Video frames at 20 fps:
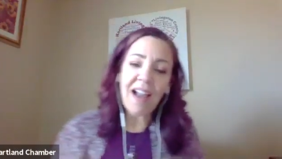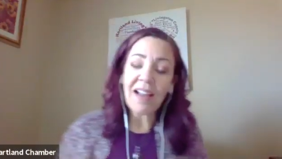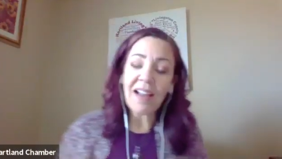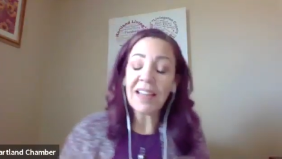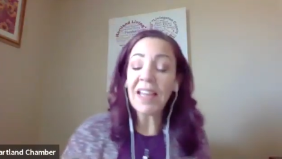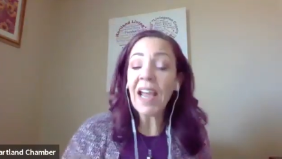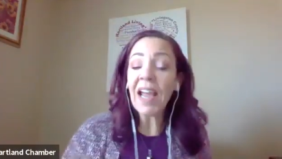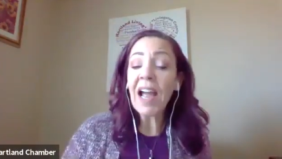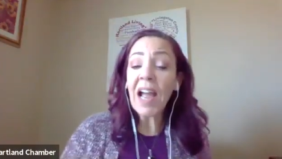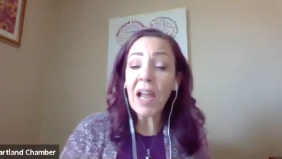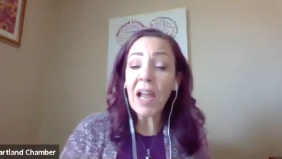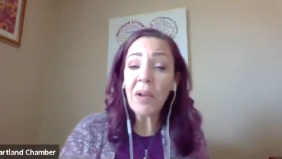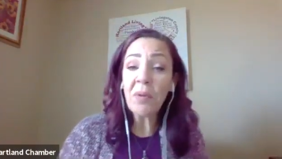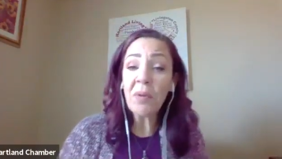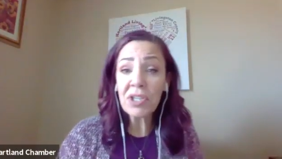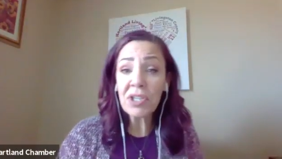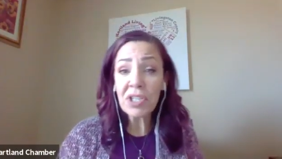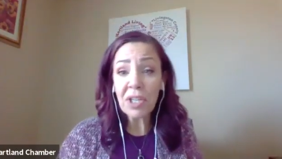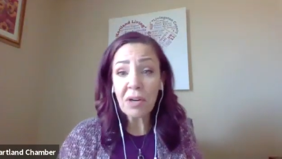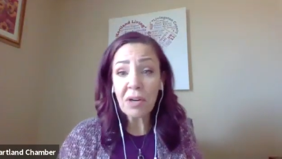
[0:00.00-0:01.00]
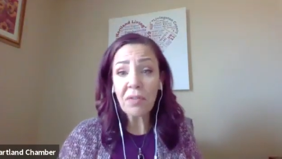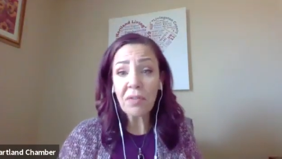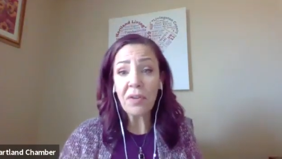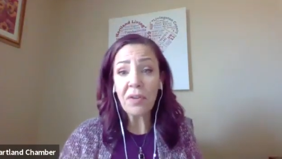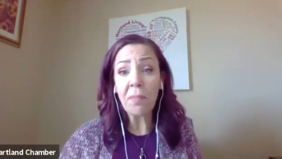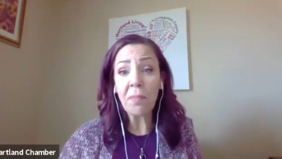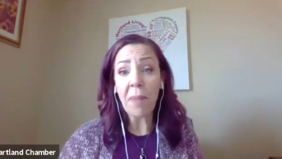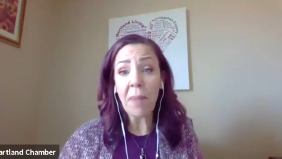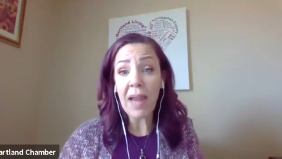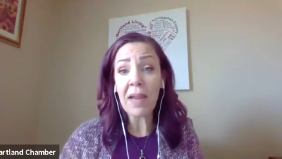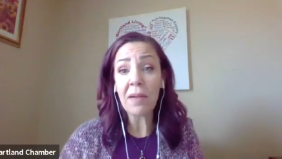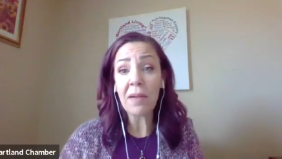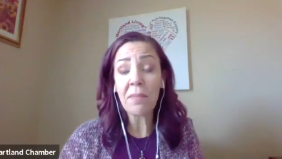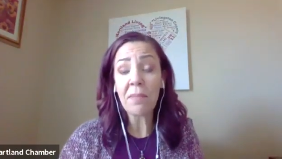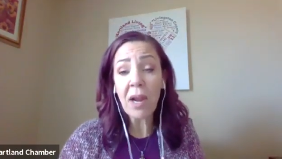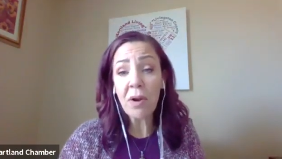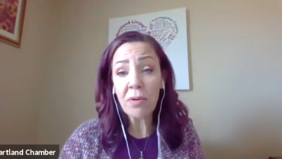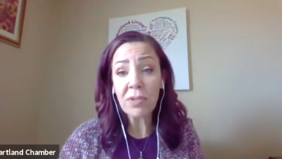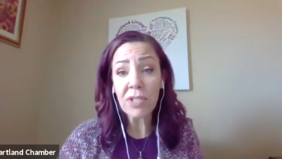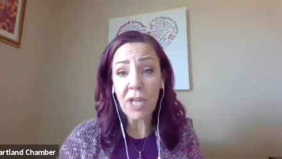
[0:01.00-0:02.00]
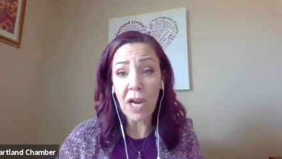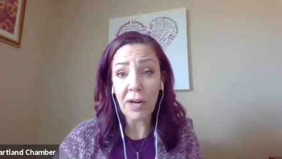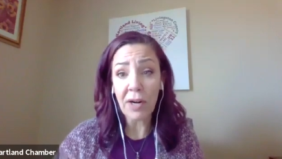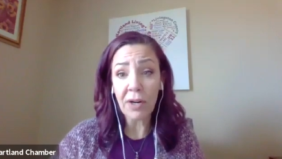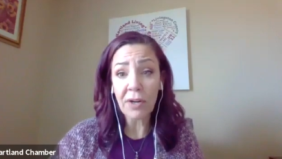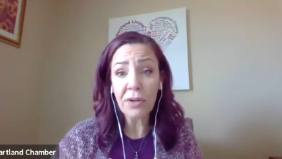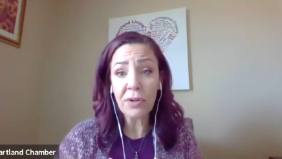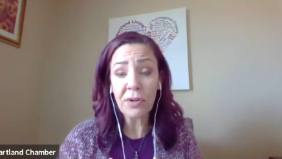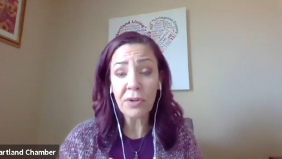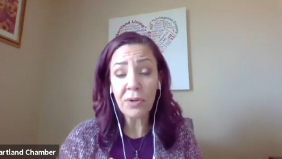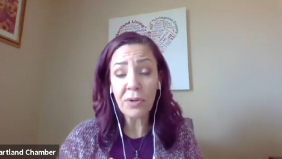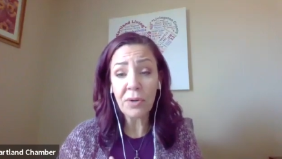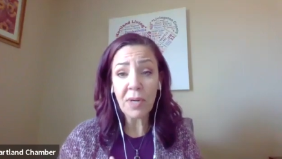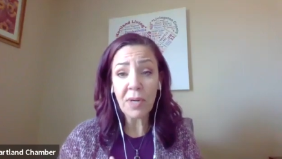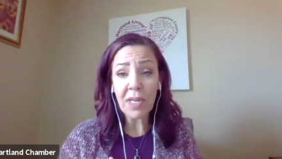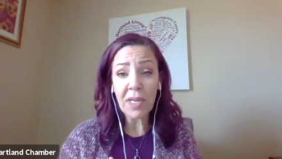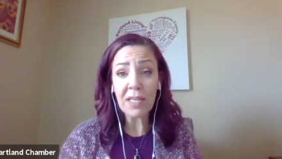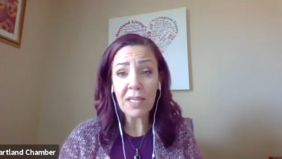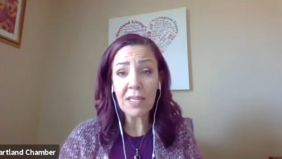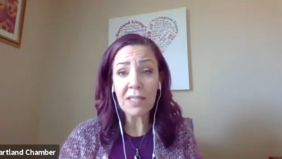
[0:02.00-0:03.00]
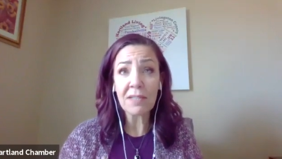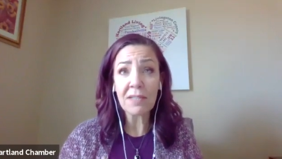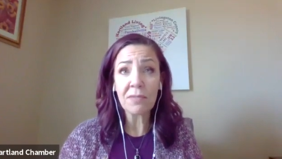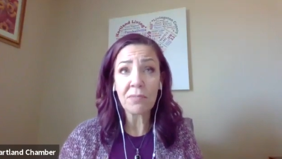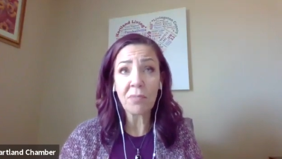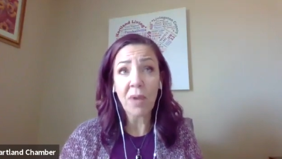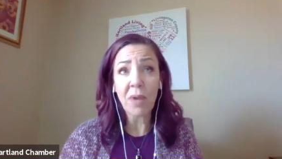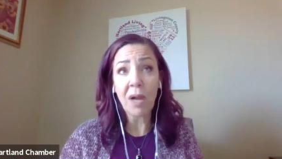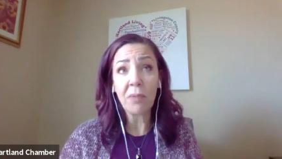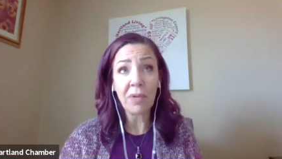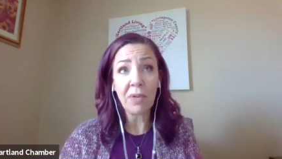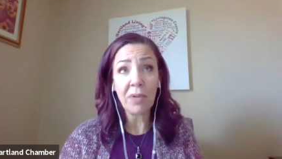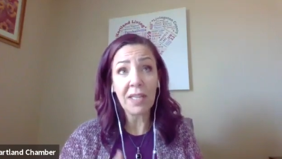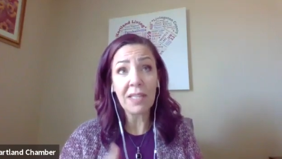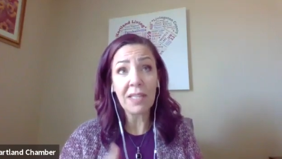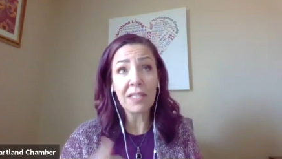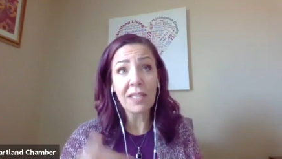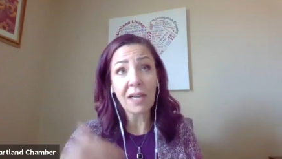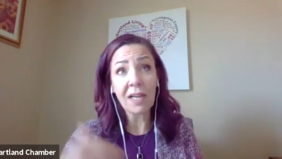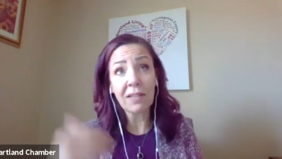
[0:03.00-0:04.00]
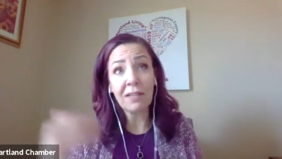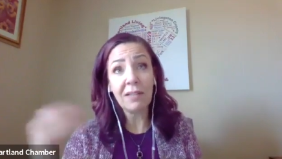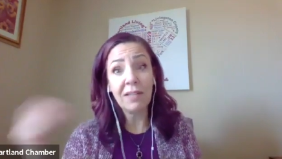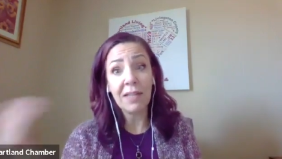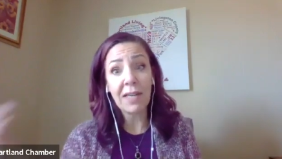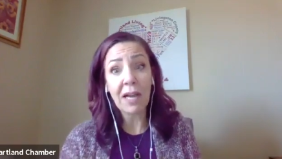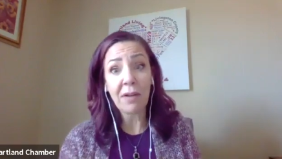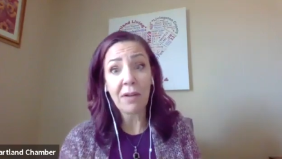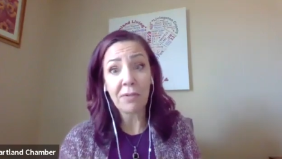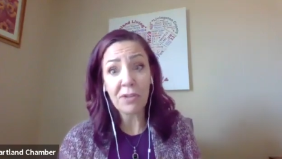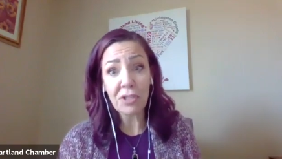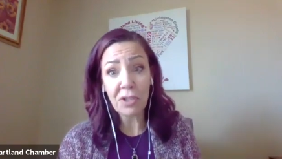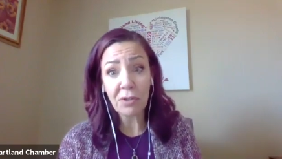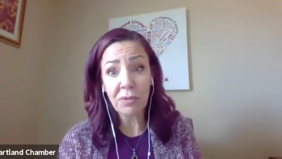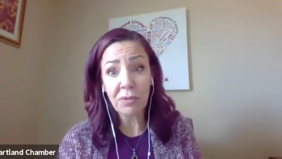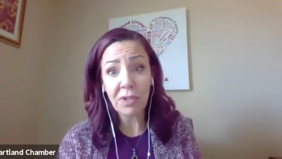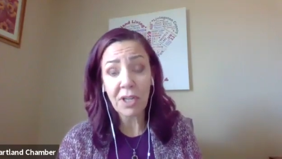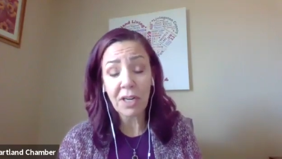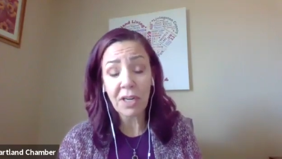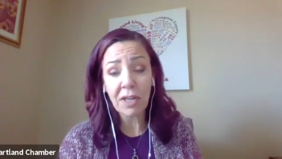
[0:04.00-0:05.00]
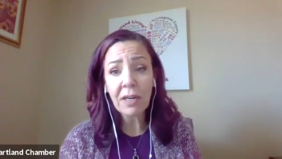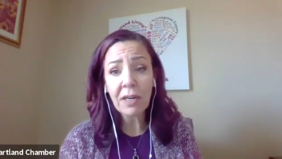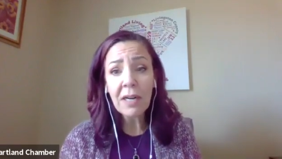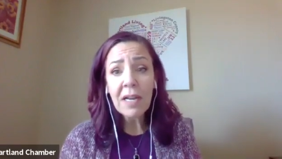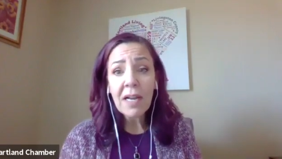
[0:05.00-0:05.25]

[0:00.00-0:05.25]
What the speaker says: Yeah, I will share with you my own daughter, who is, well, really technically now a junior.